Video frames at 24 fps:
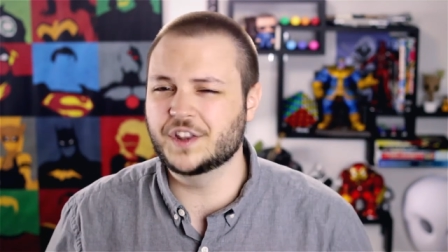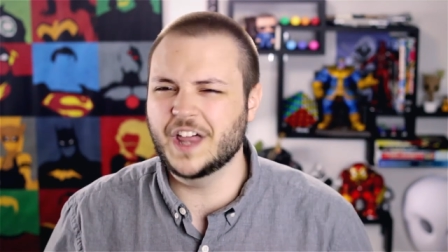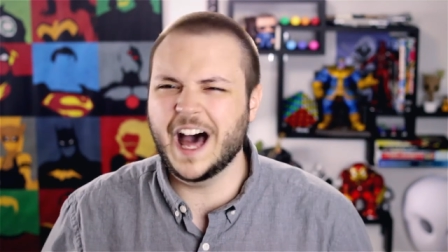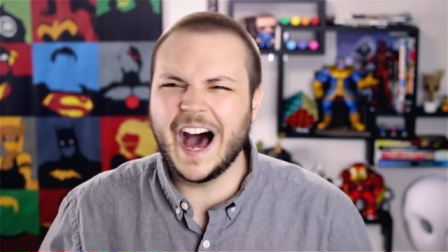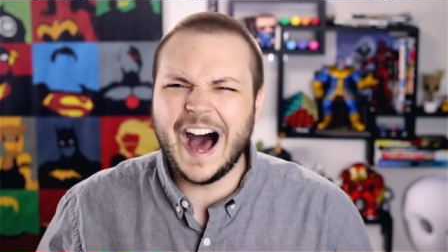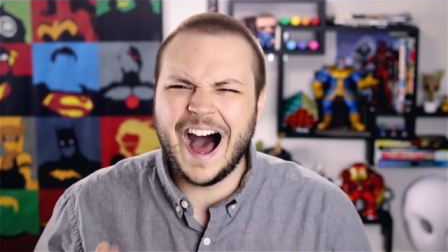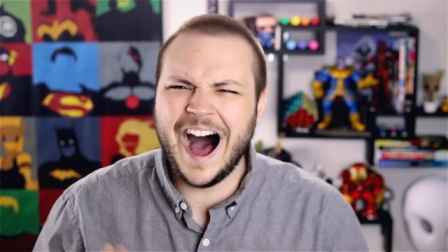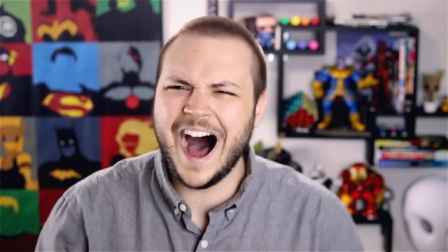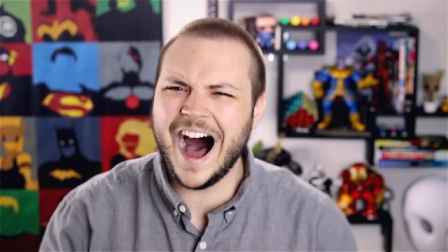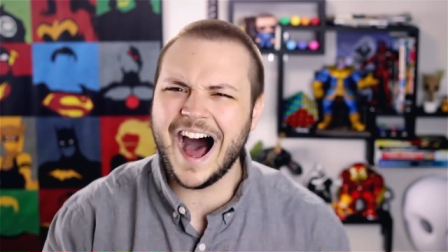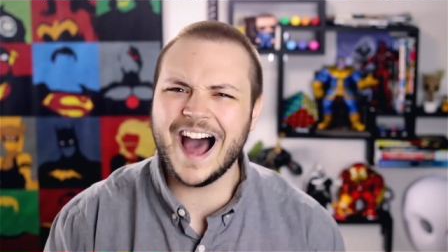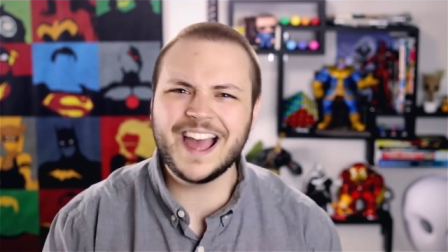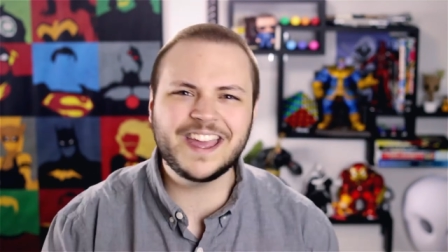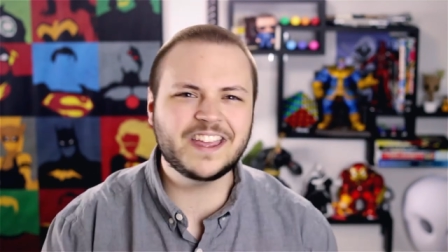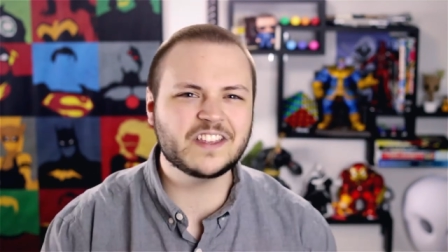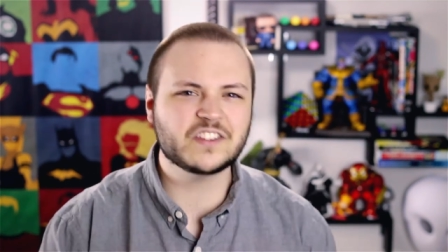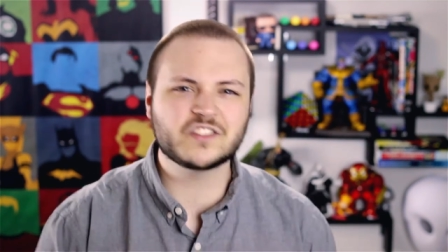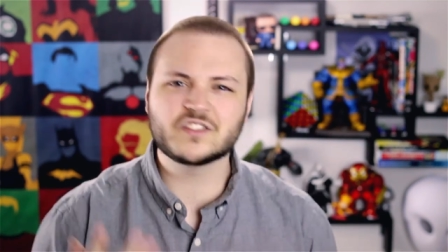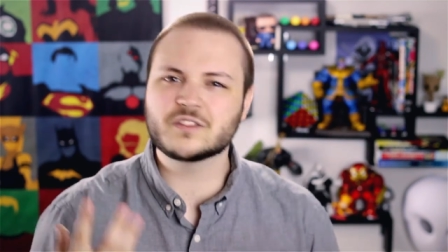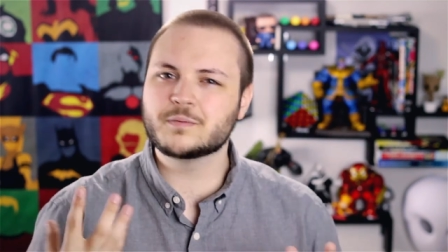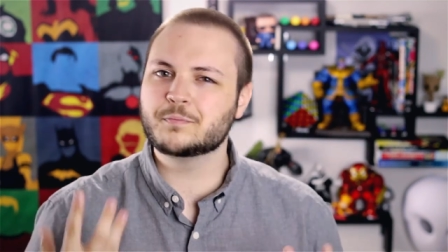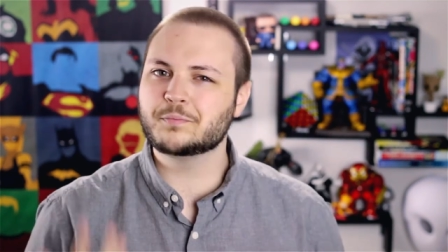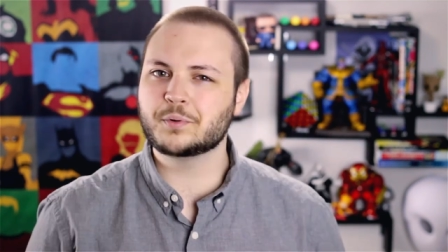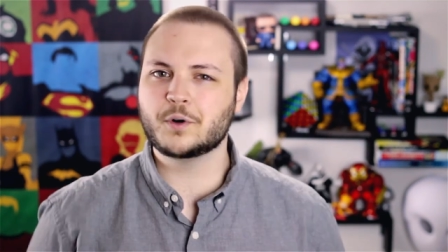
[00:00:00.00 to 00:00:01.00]
the
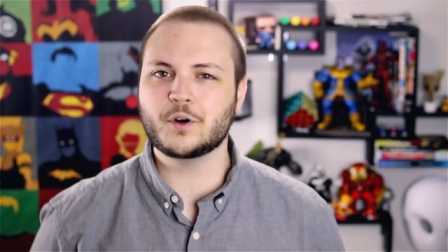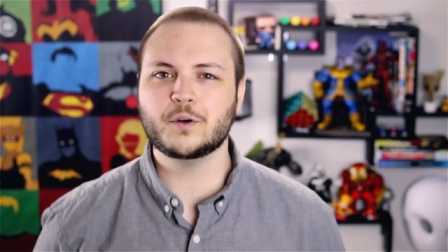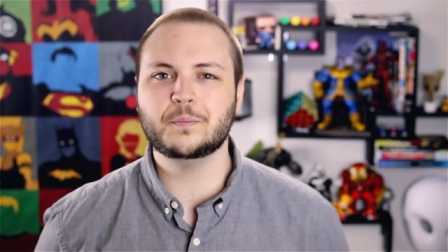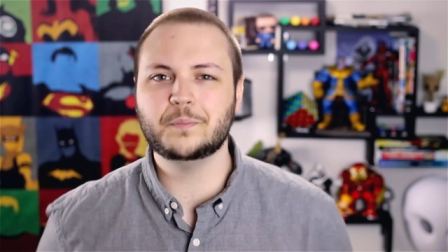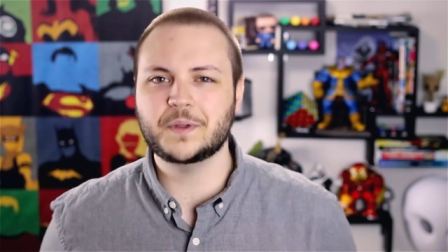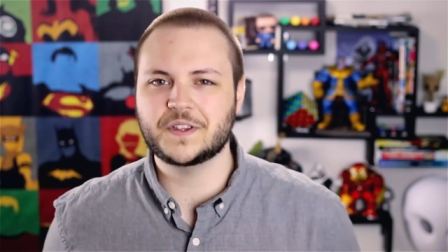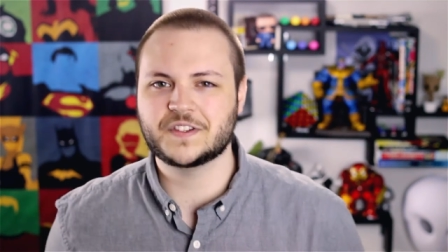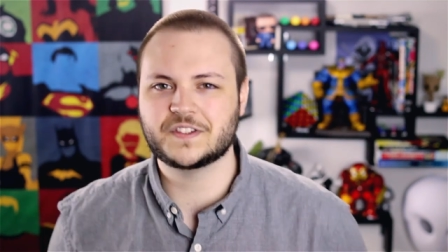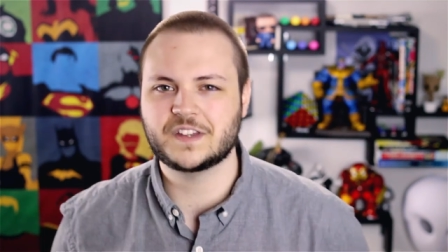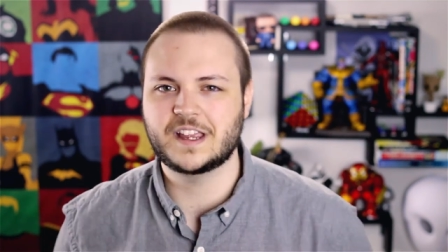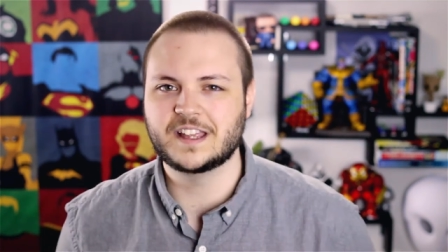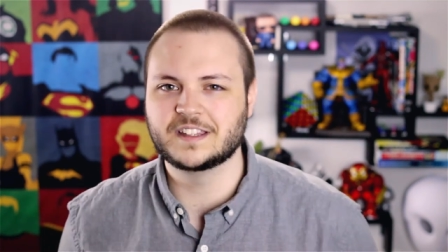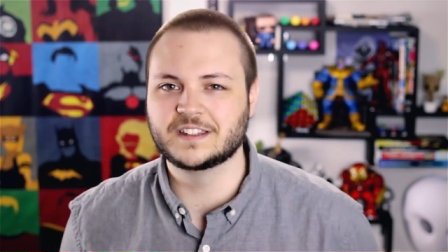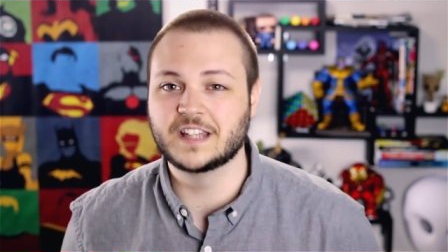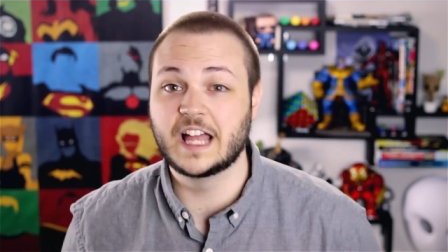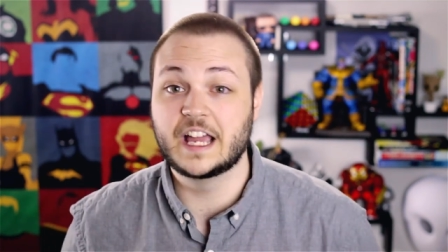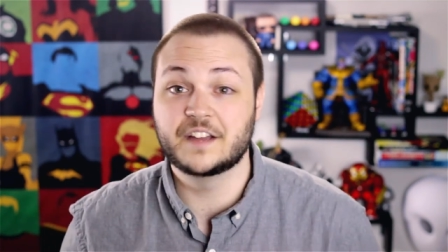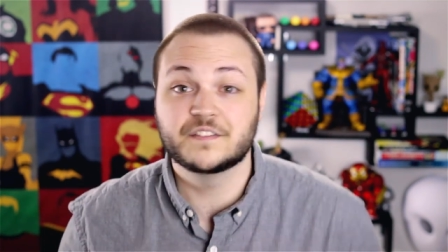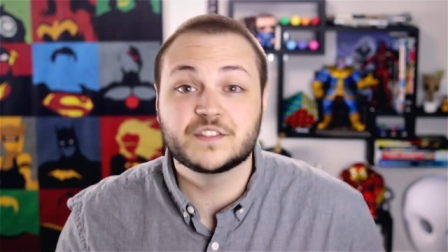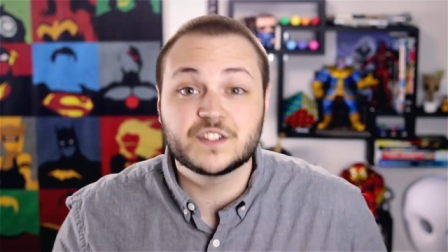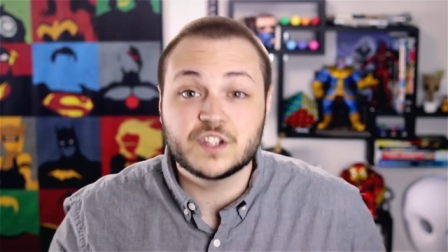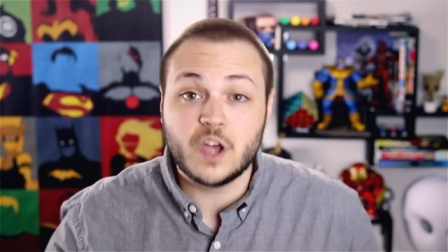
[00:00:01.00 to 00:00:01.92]
highest purpose in life.